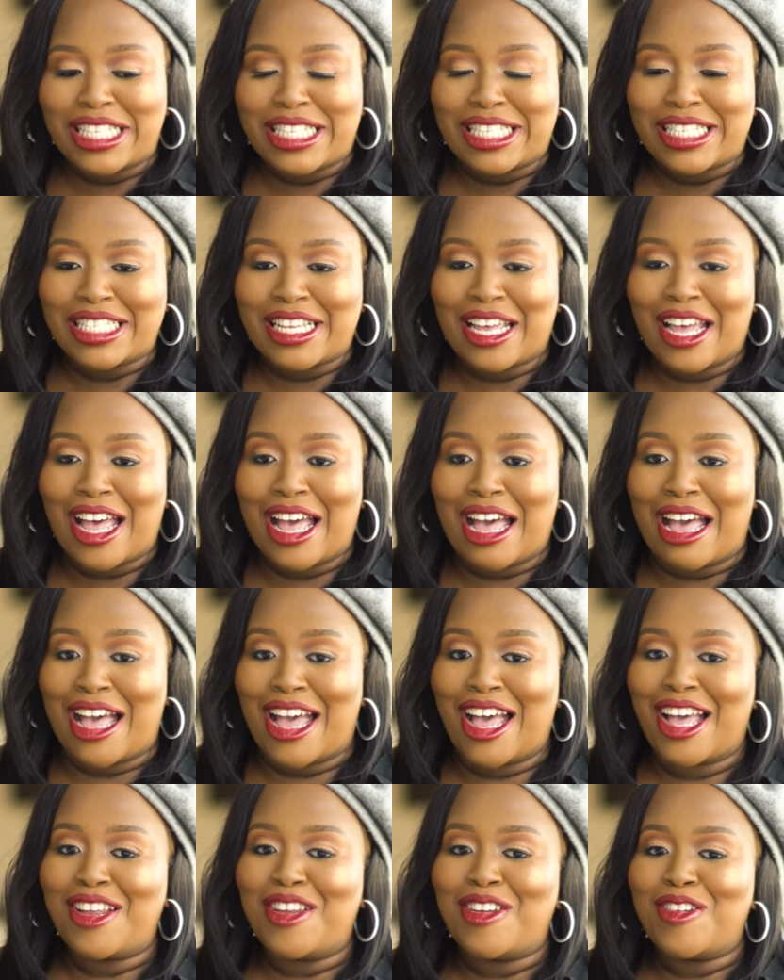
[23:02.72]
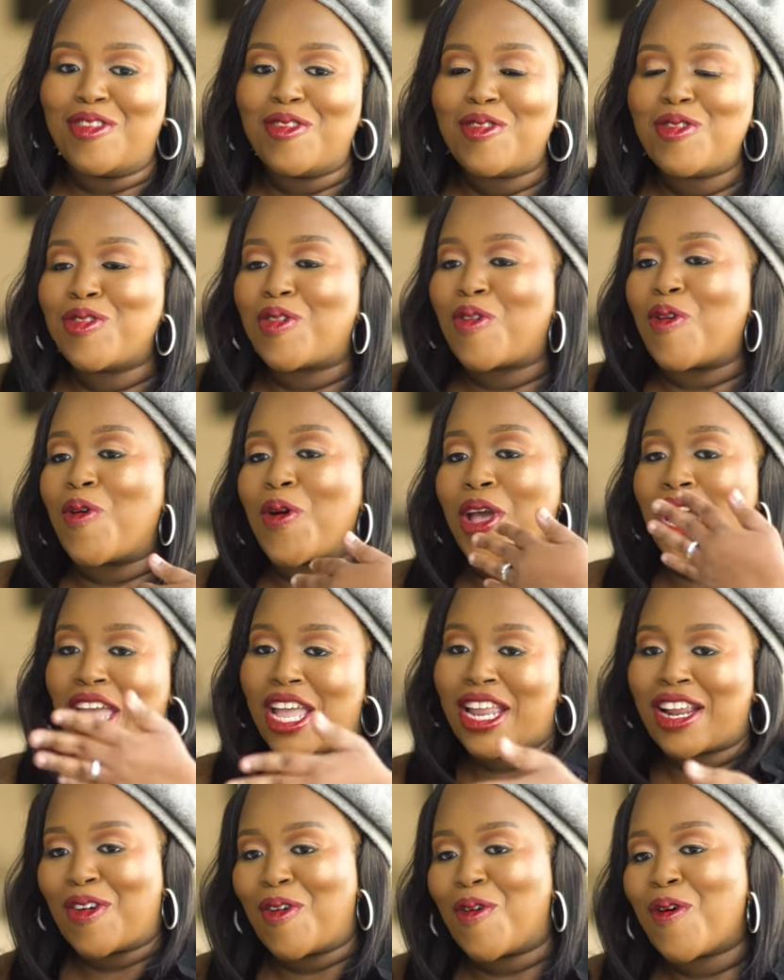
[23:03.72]
us, uh, Lulu, go
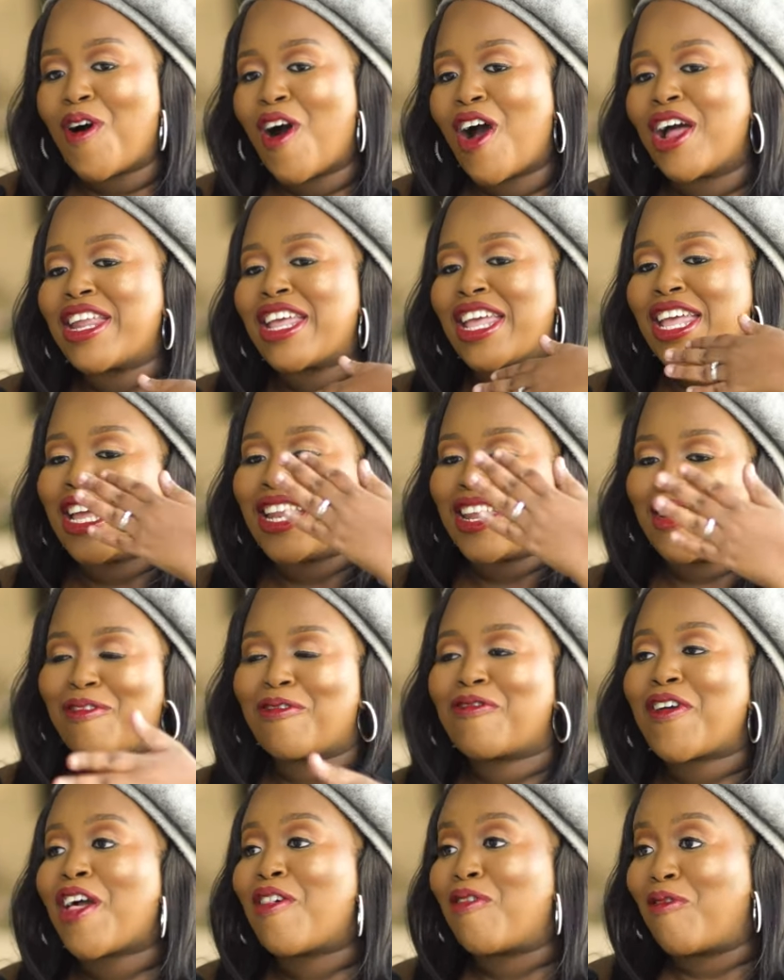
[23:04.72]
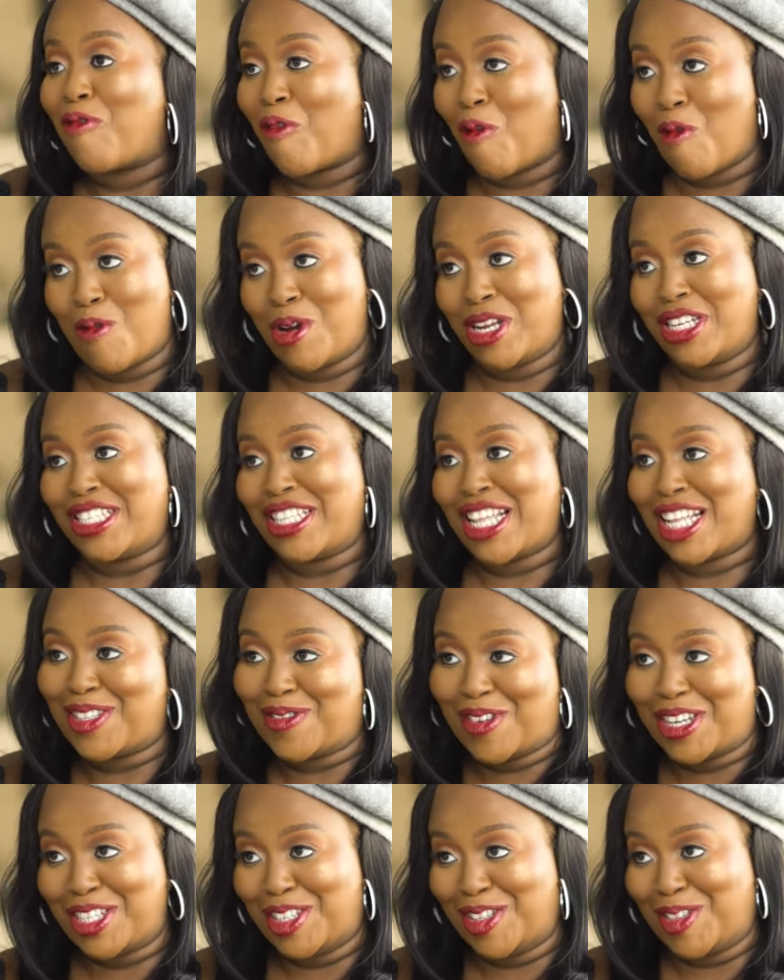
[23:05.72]
ahead, go on ahead and fail forward.
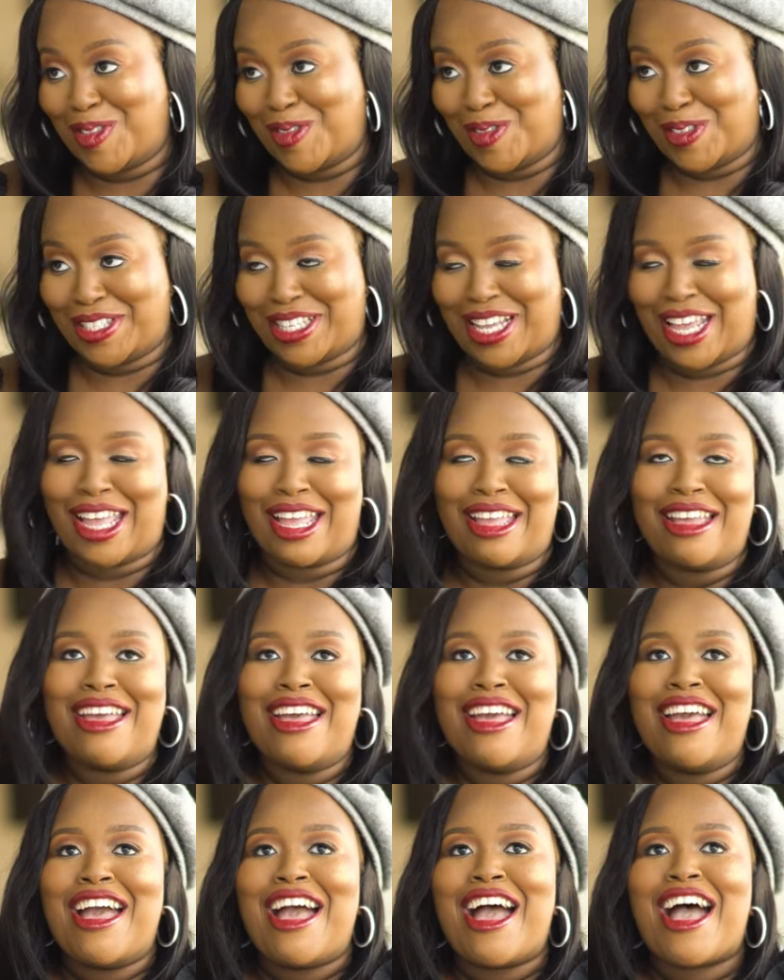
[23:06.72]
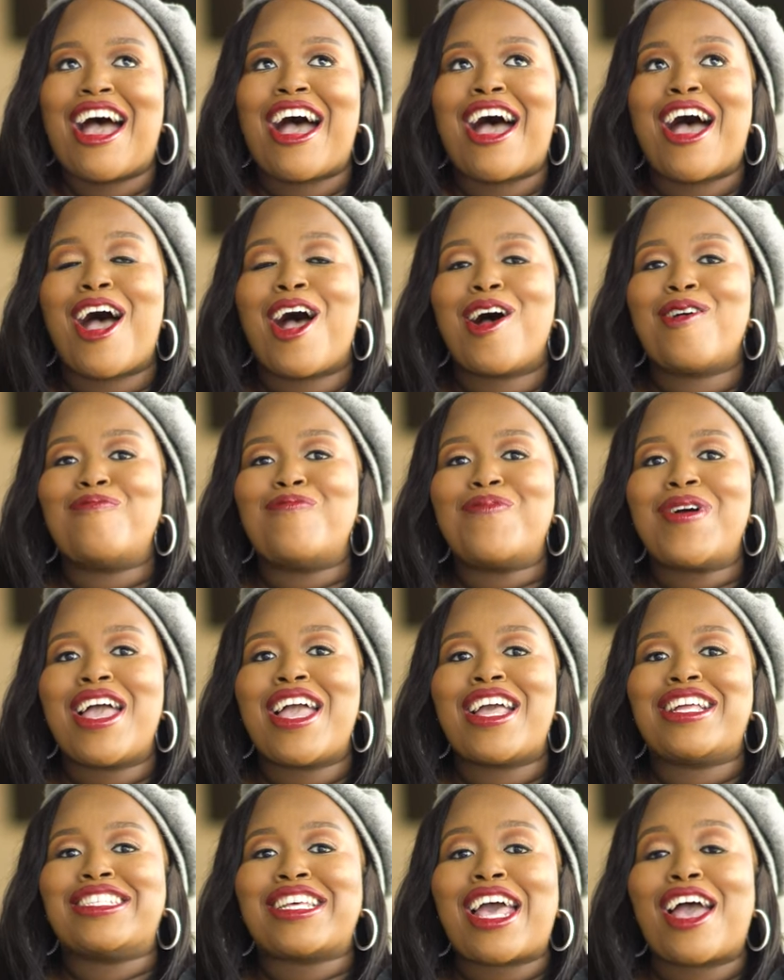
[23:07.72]
That's what he used to say. Um,
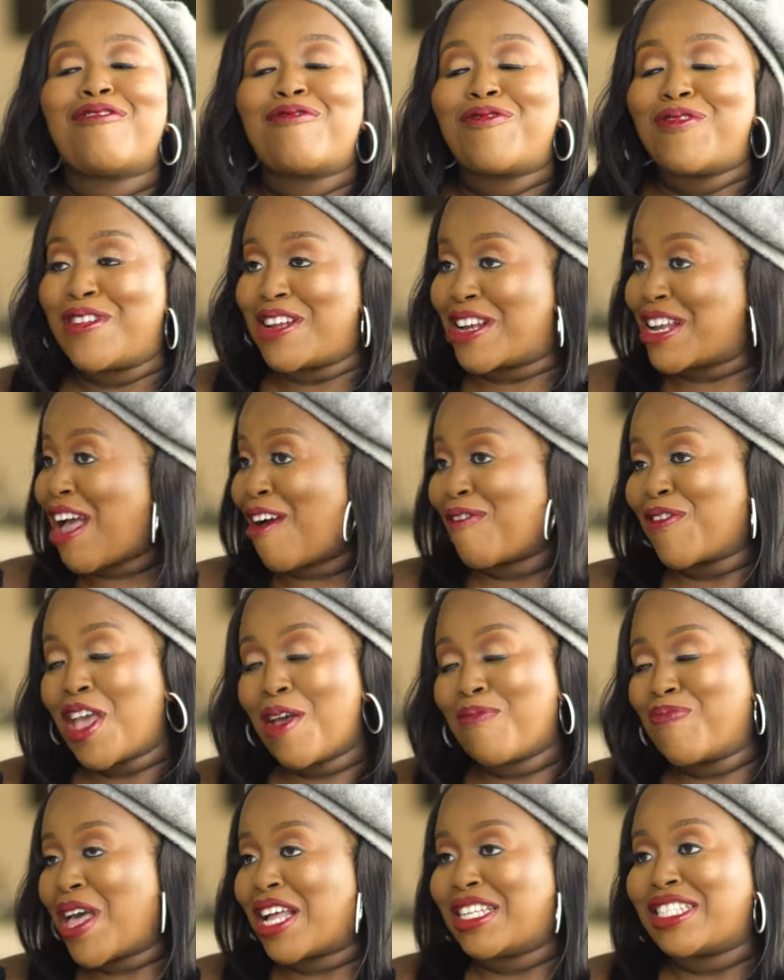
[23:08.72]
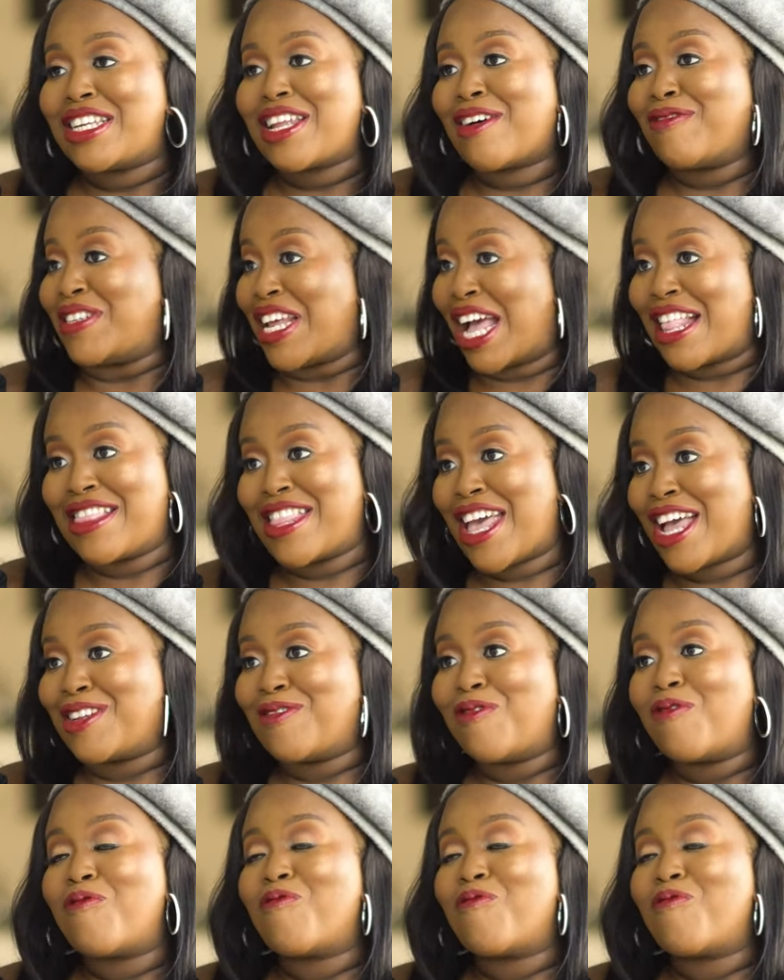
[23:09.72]
and I've, I've kept that, and I've done that